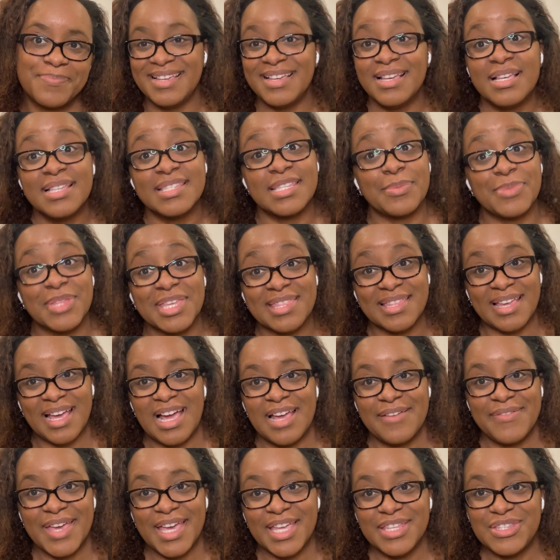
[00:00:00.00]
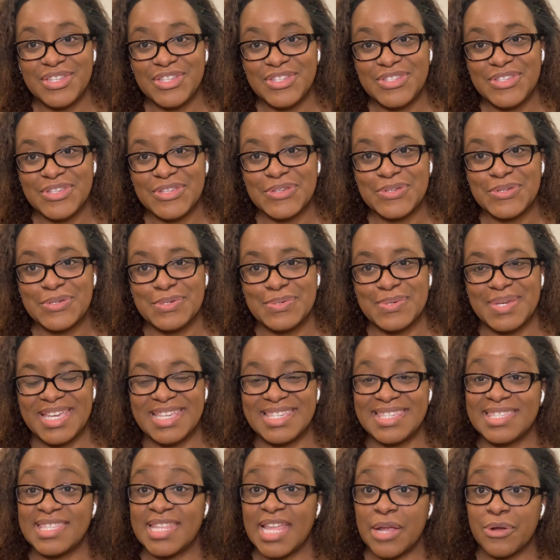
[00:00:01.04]
Something that I've had to do is
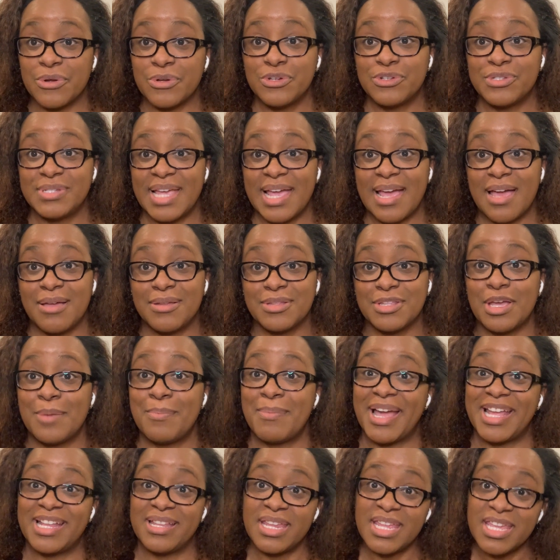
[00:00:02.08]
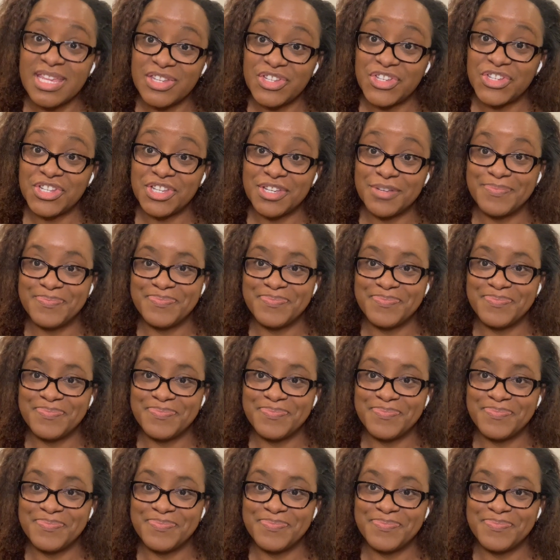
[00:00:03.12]
narrow down my niche,